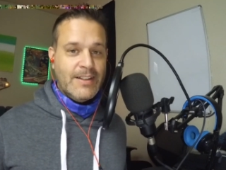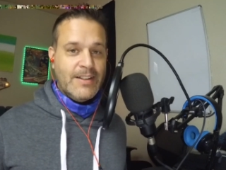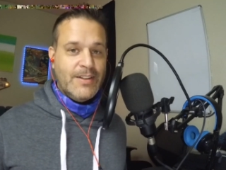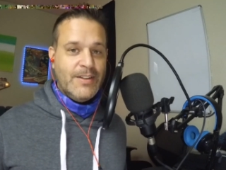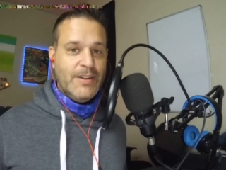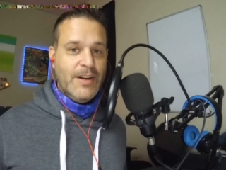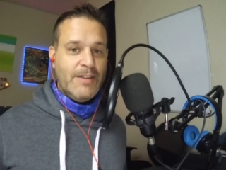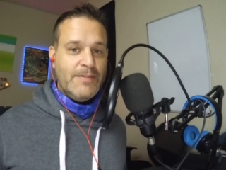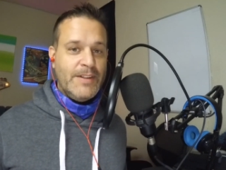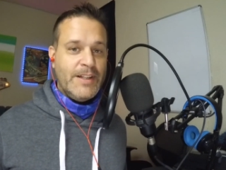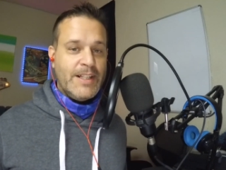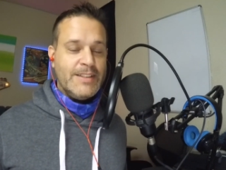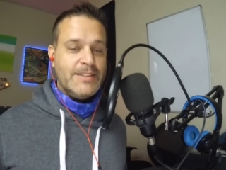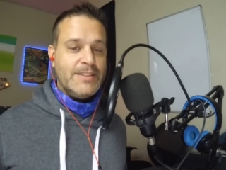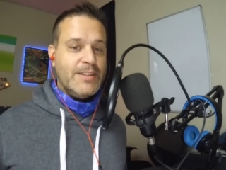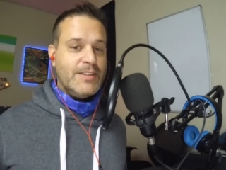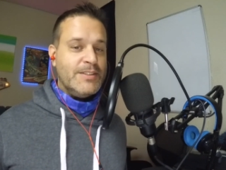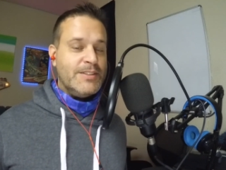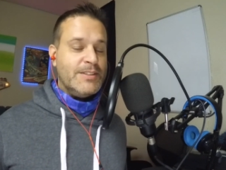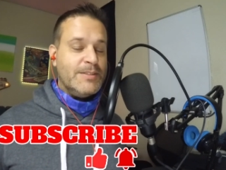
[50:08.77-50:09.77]
definitely
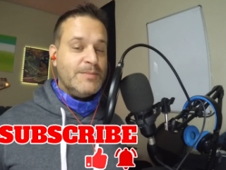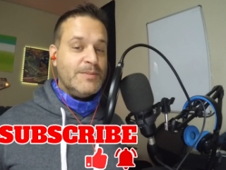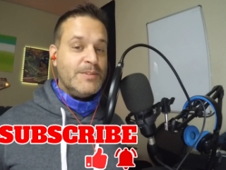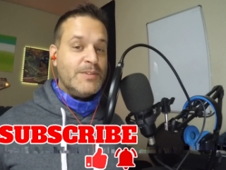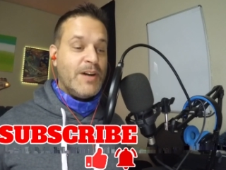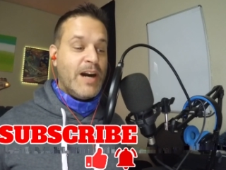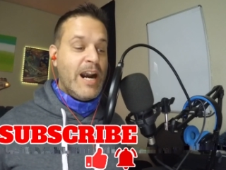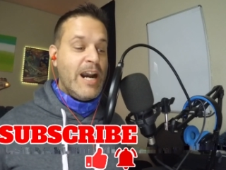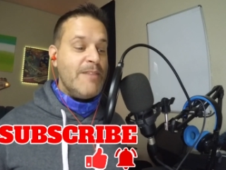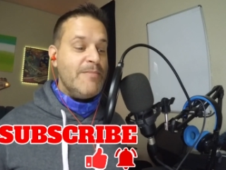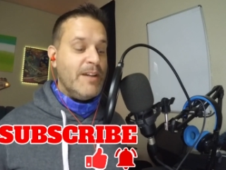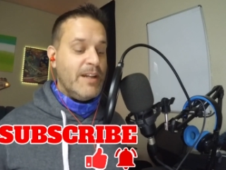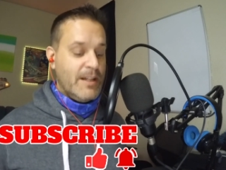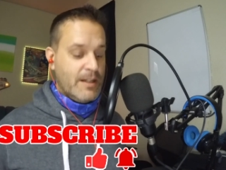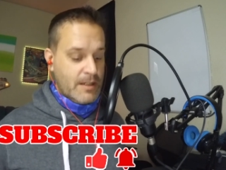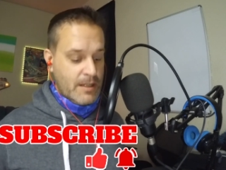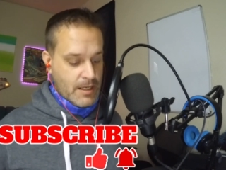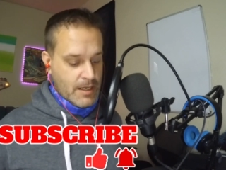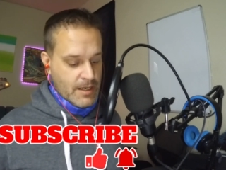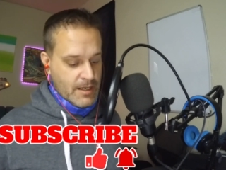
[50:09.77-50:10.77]
consider
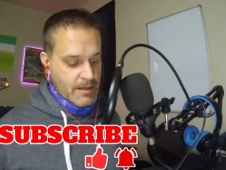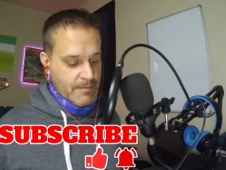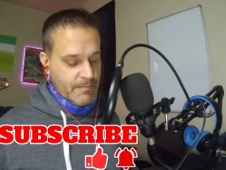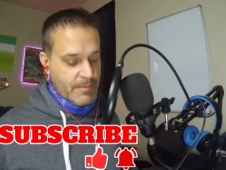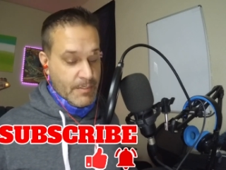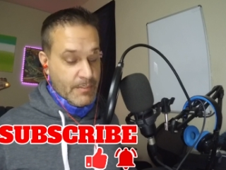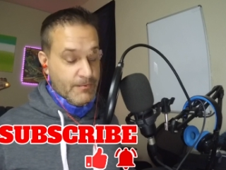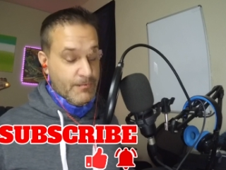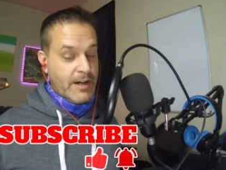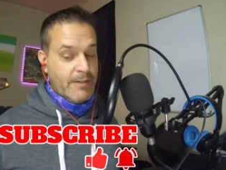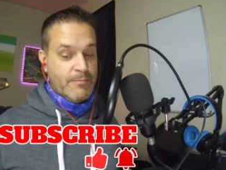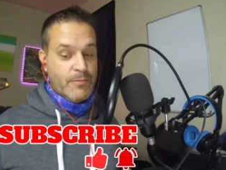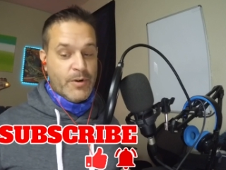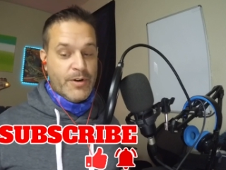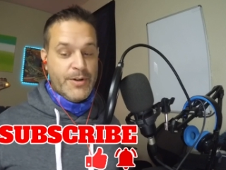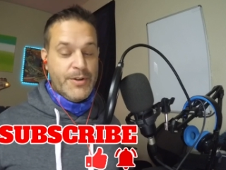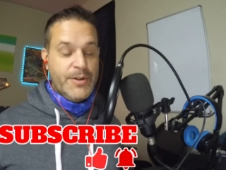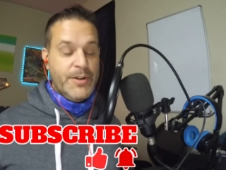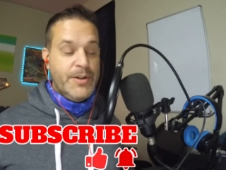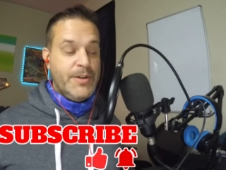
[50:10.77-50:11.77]
subscribing, because we have more
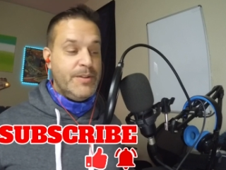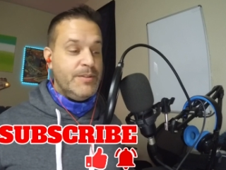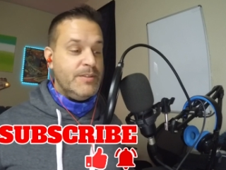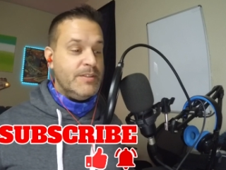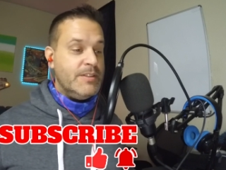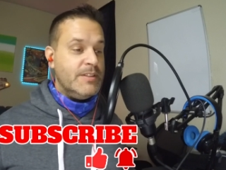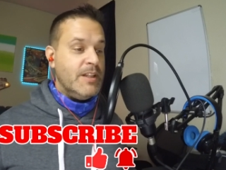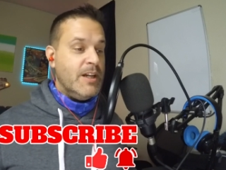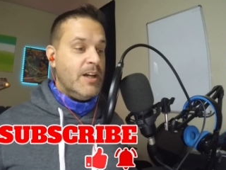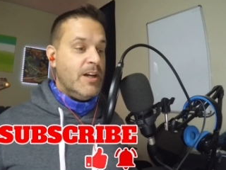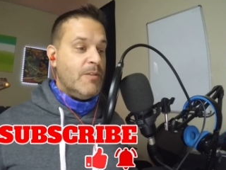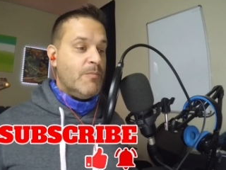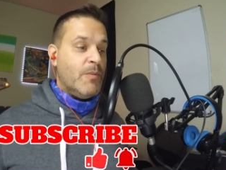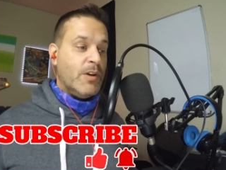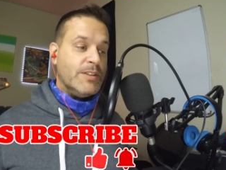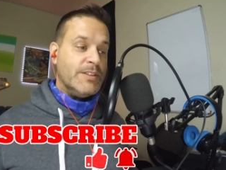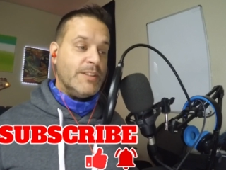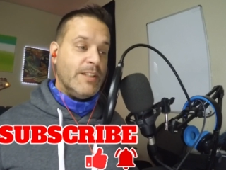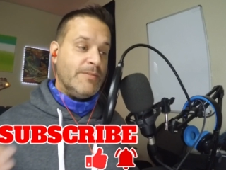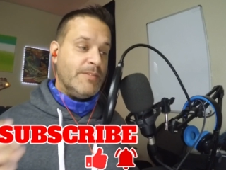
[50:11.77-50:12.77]
news, more
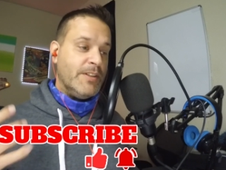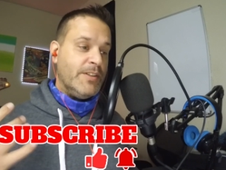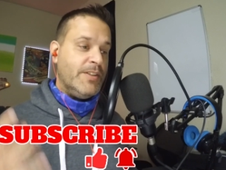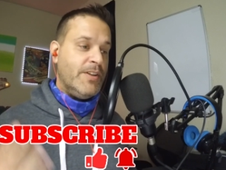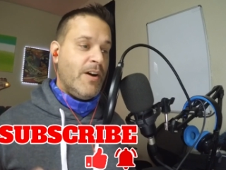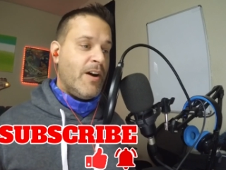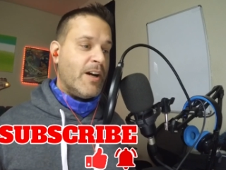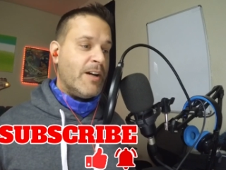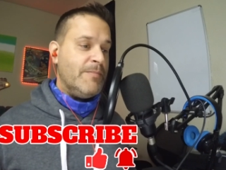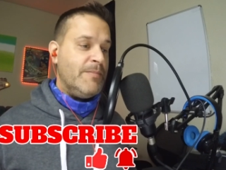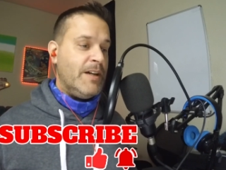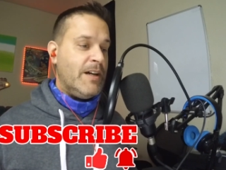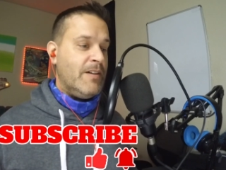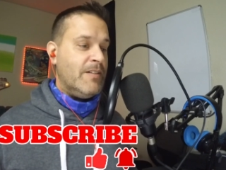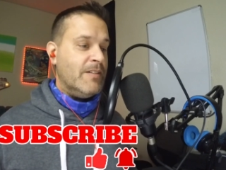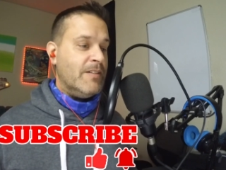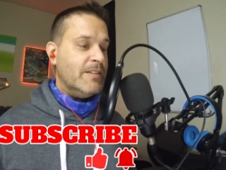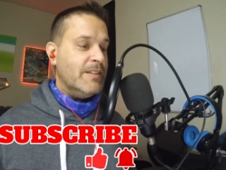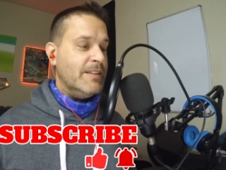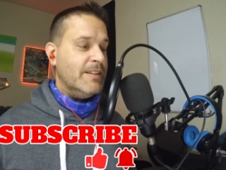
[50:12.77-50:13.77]
stuff to talk
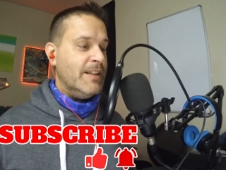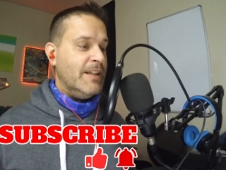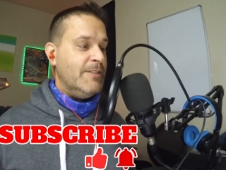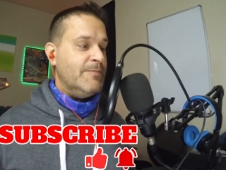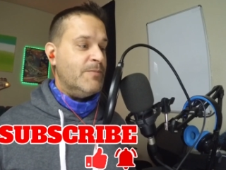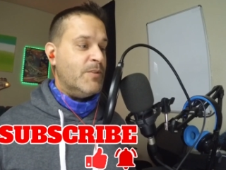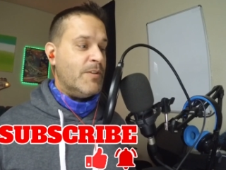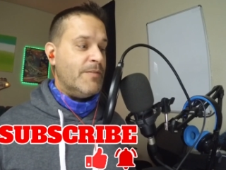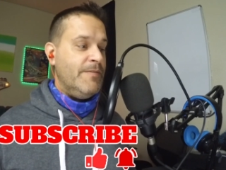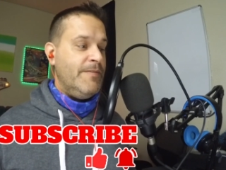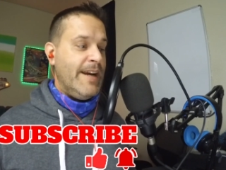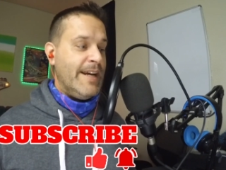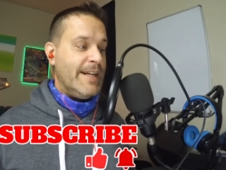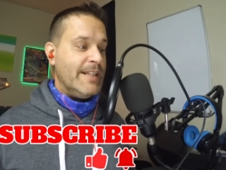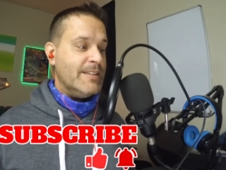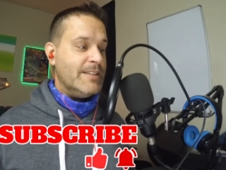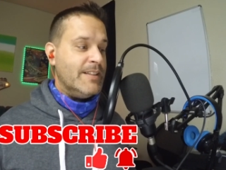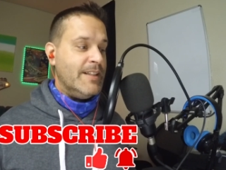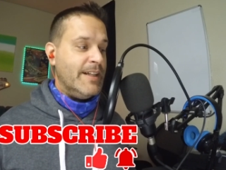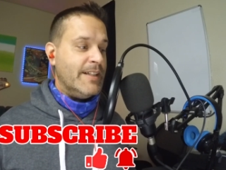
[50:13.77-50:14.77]
about, and more
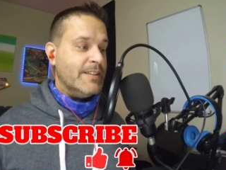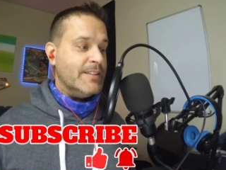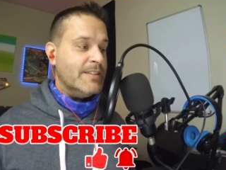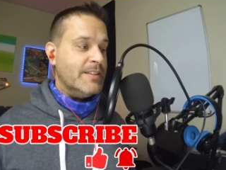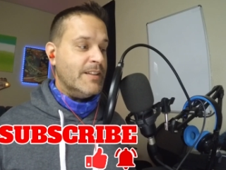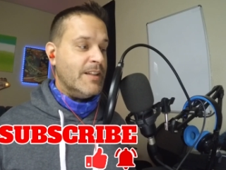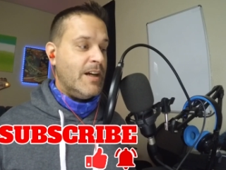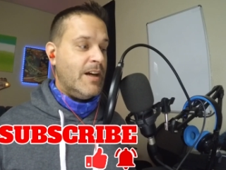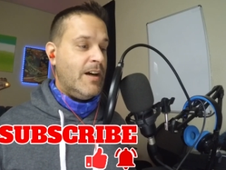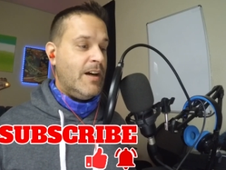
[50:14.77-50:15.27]
Vegas things